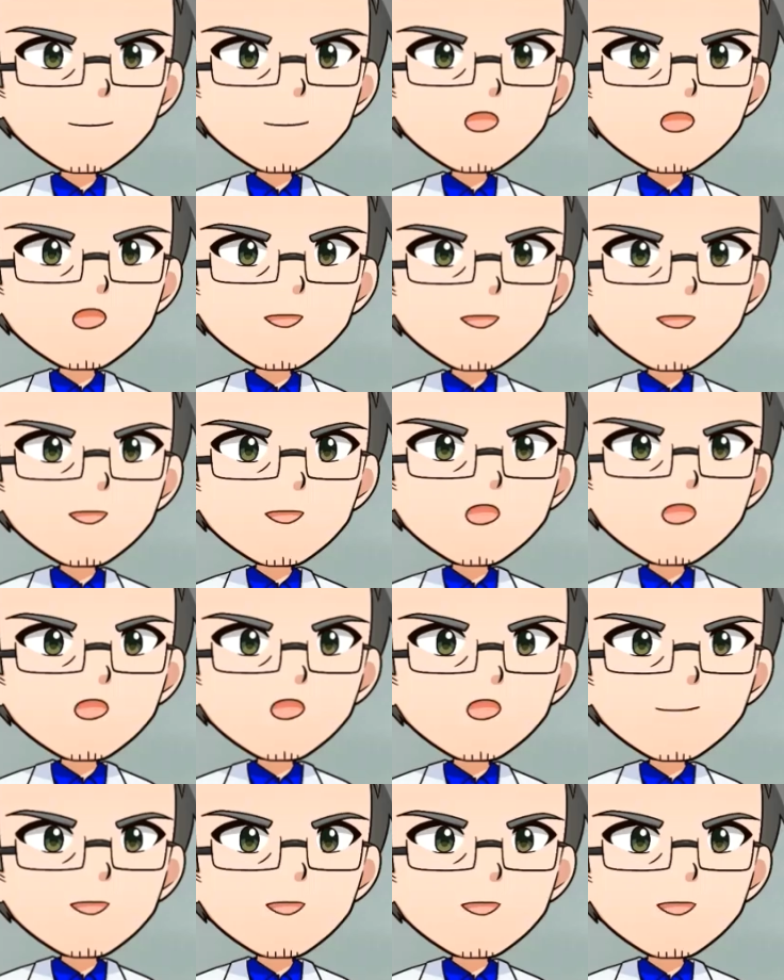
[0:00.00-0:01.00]
There are
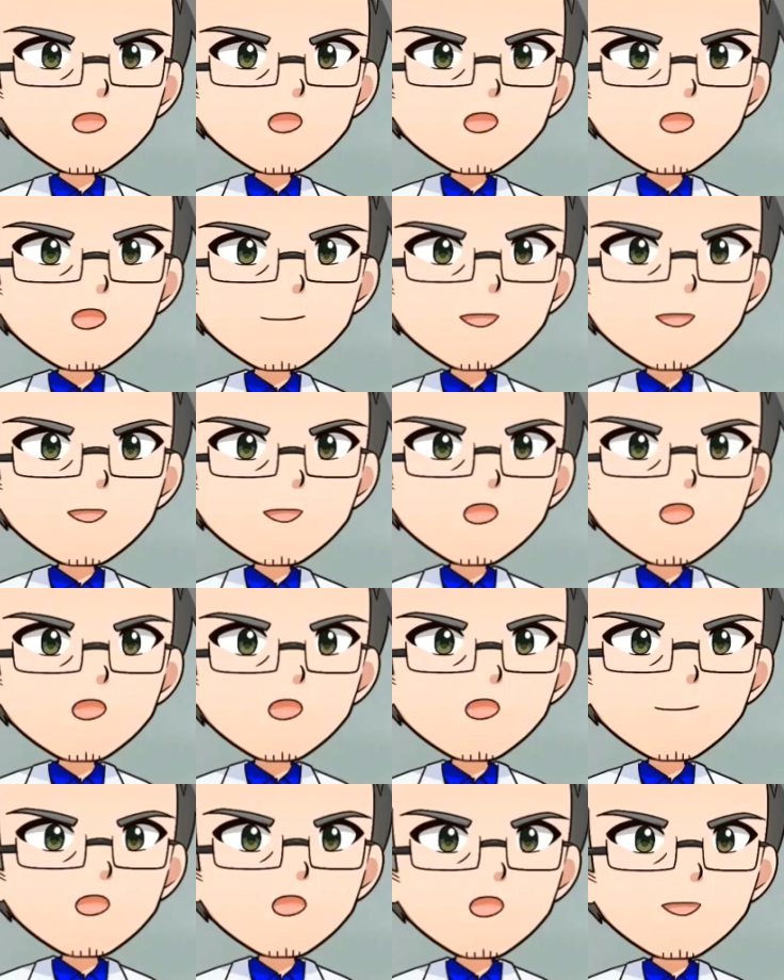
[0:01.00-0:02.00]
various ways to
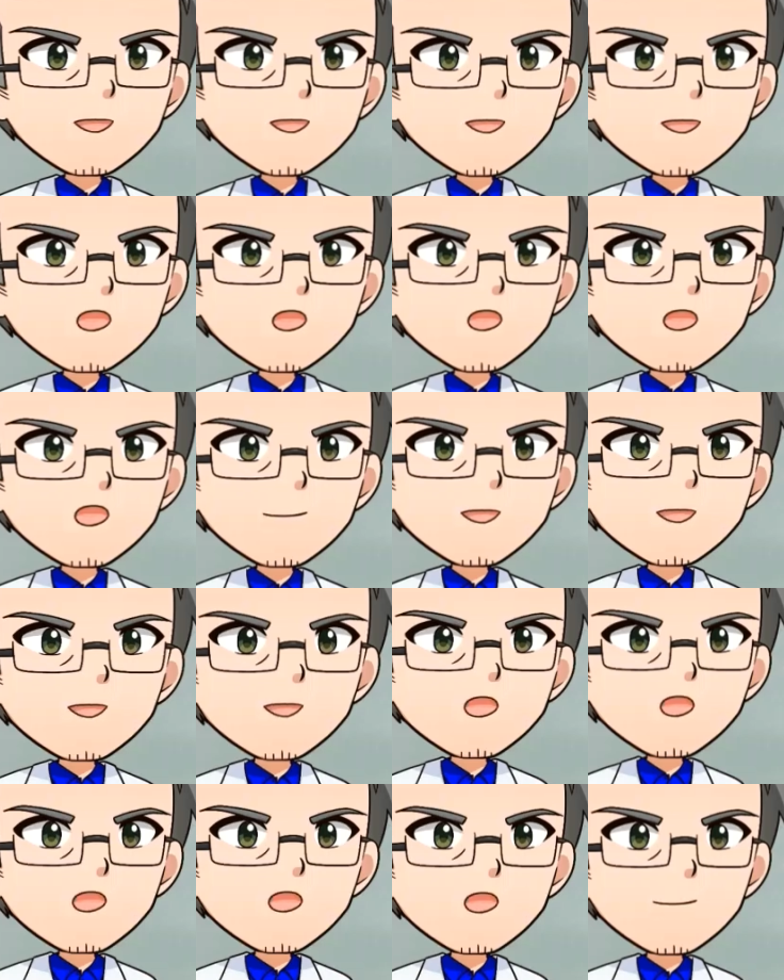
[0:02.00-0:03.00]
use this new printer
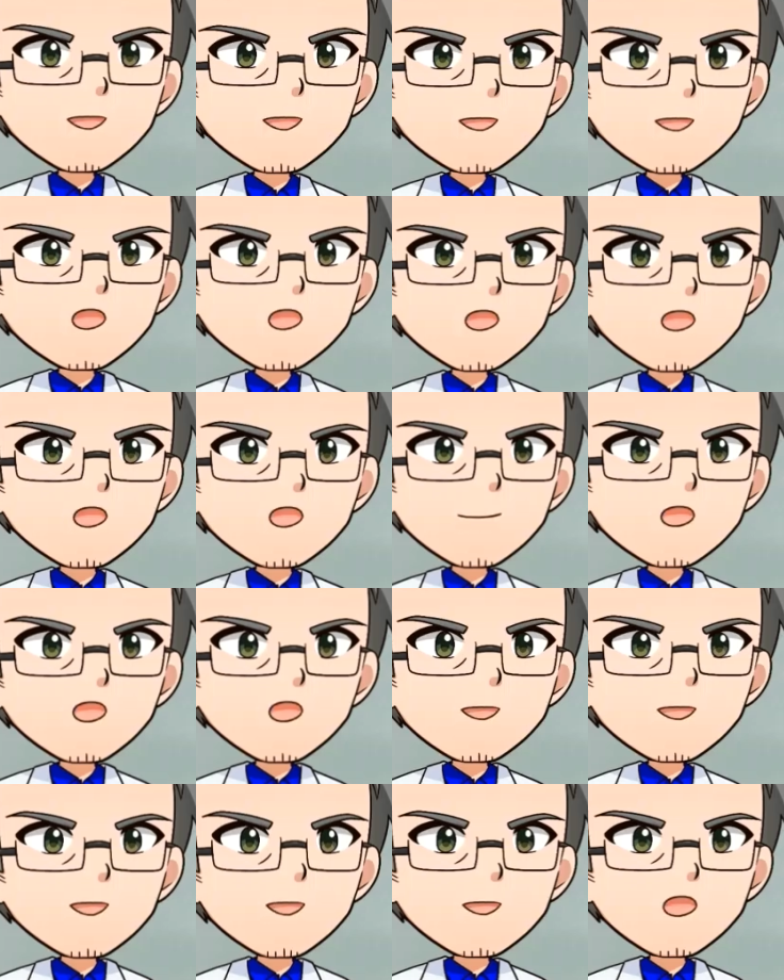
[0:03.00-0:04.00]
because they can make
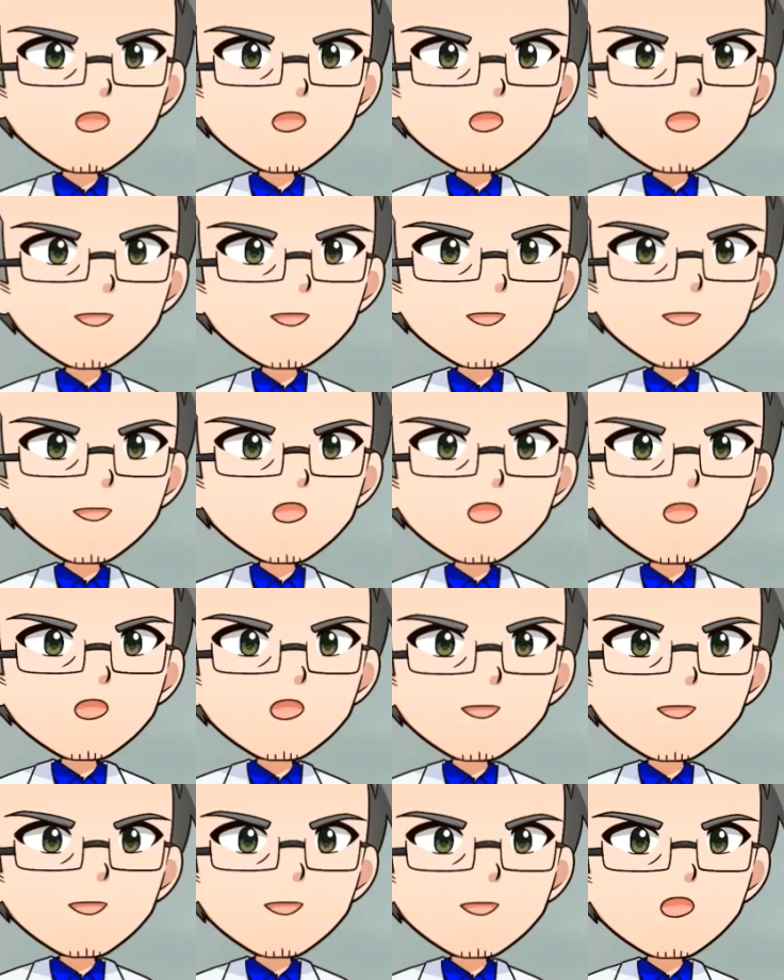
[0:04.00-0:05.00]
complex
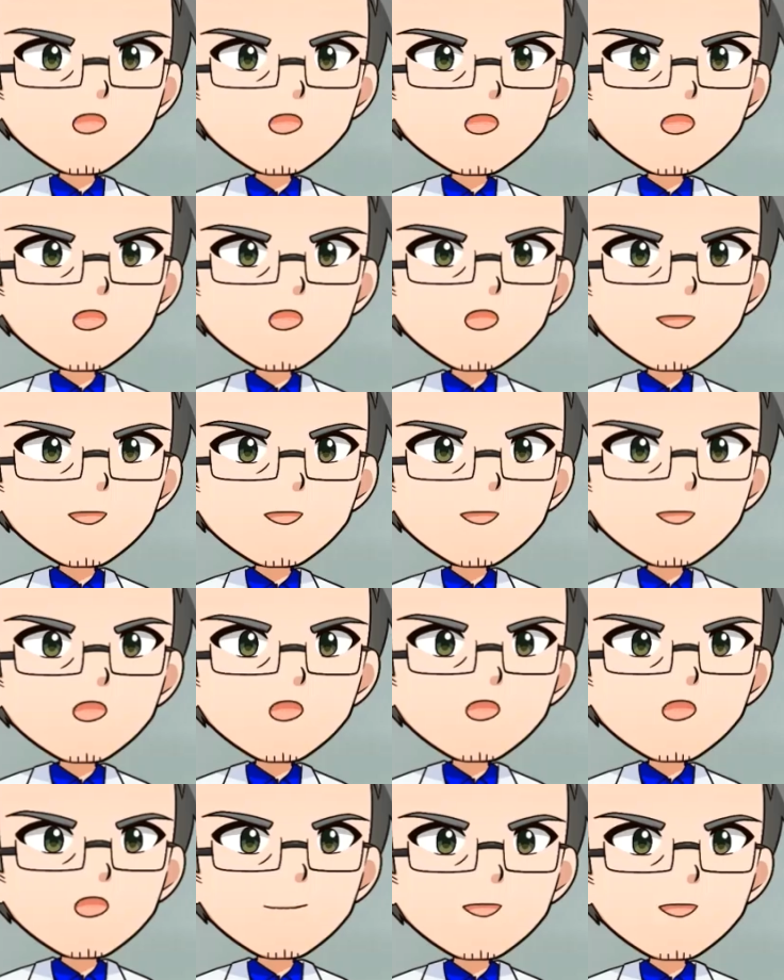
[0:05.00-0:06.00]
shapes, make
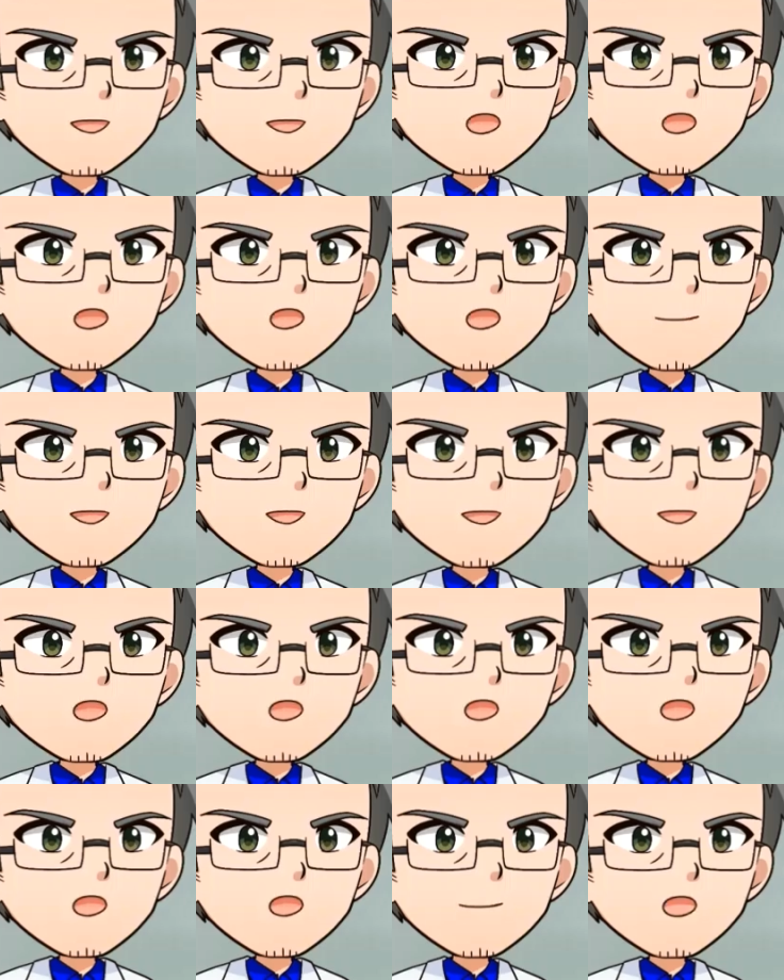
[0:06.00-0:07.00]
objects one at a time,
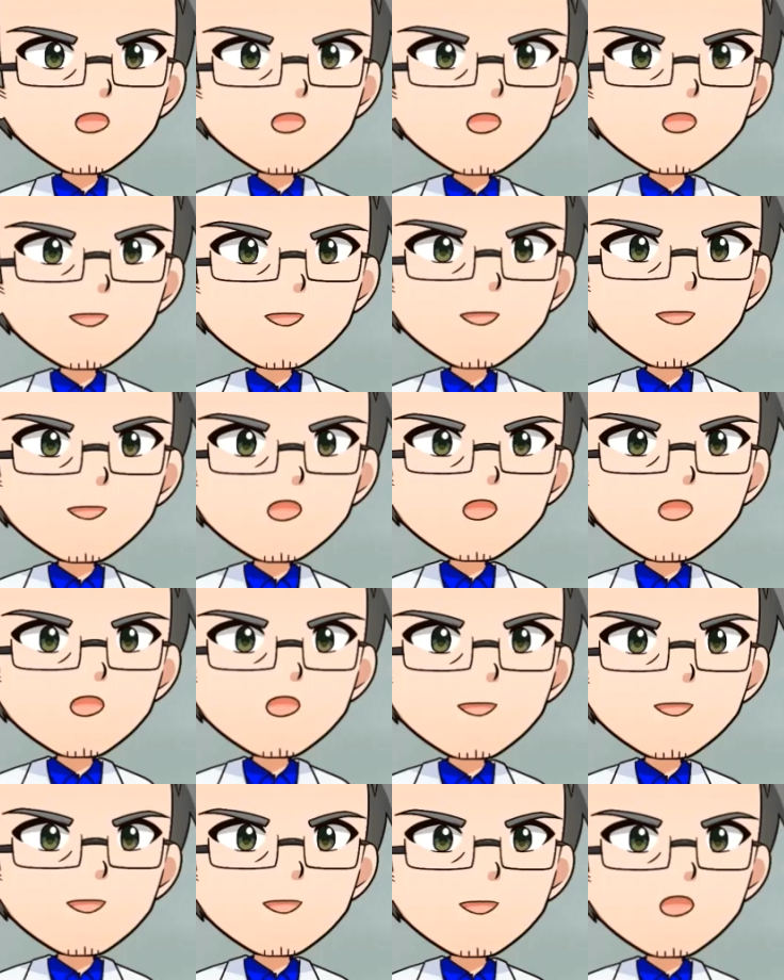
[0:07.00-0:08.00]
make
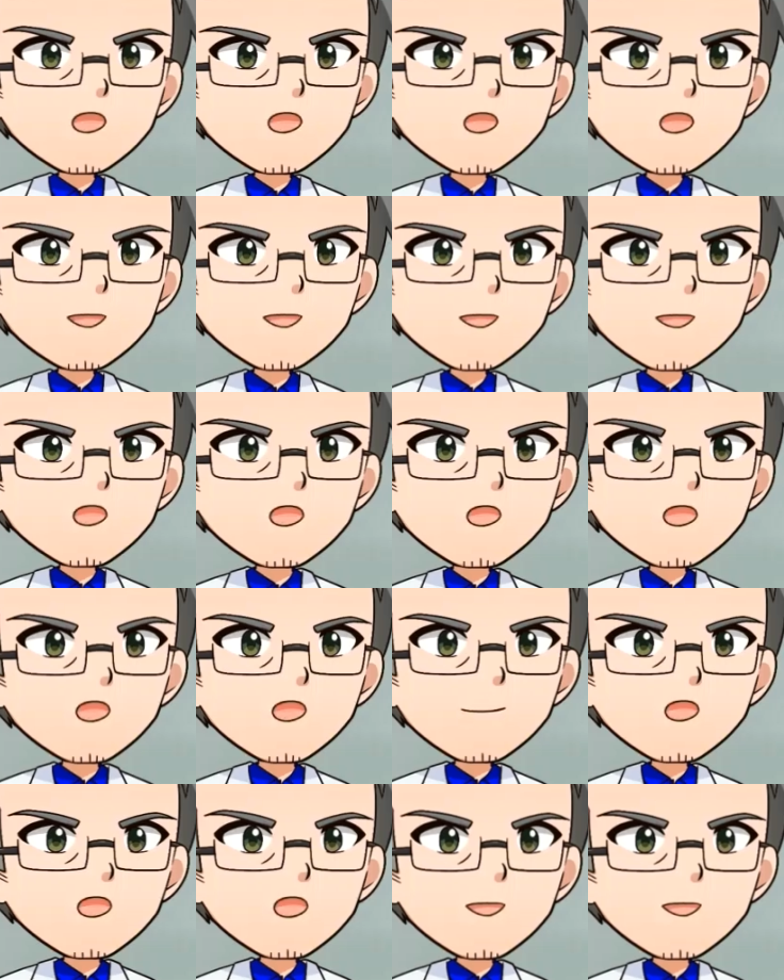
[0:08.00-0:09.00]
samples, and even
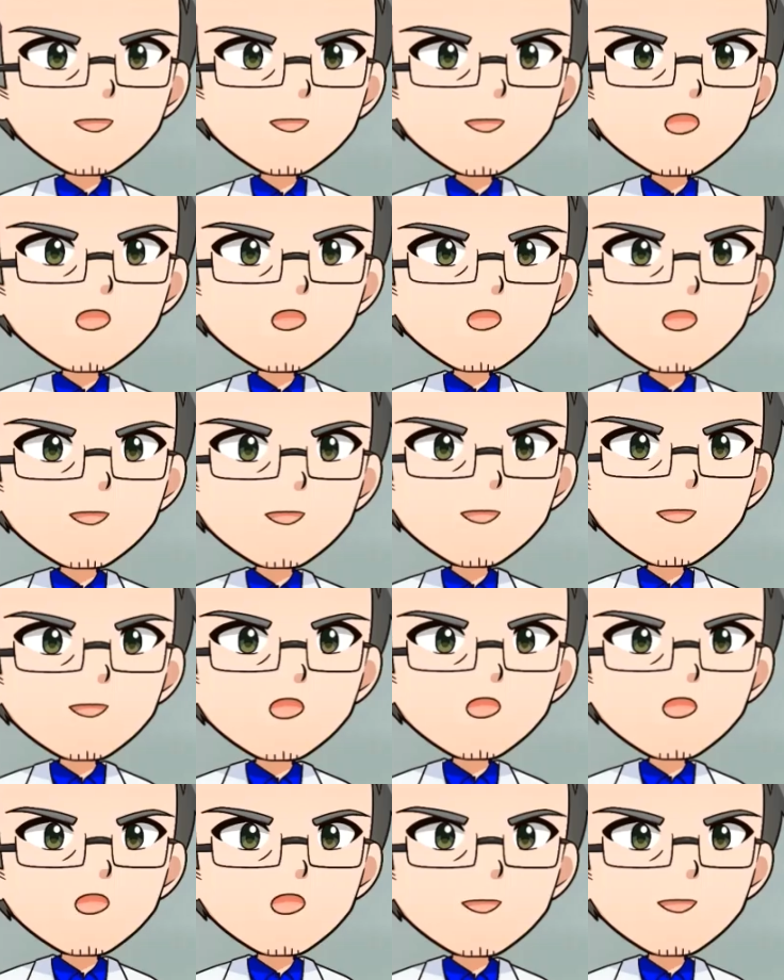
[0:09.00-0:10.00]
make objects to
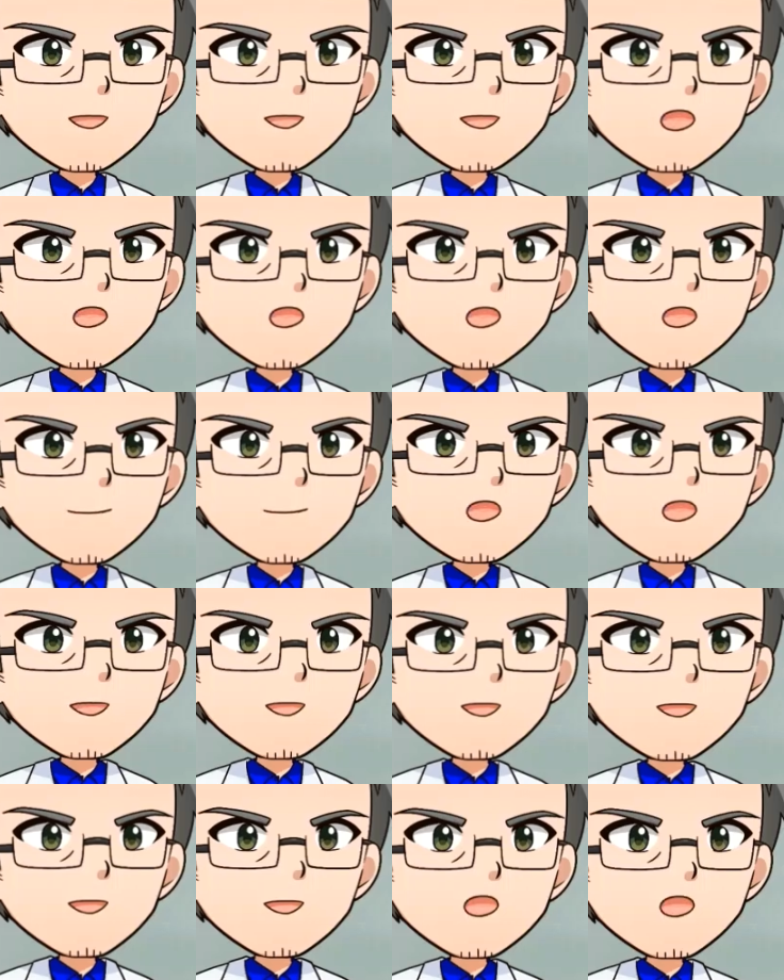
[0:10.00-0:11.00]
fit each person's
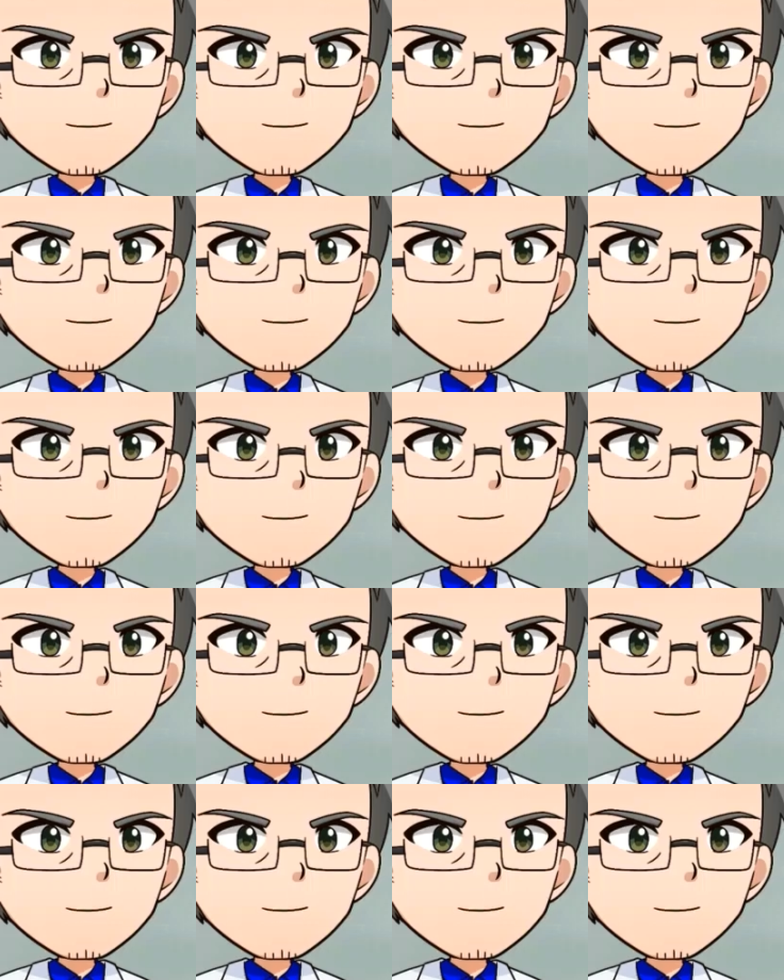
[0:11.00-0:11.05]
body.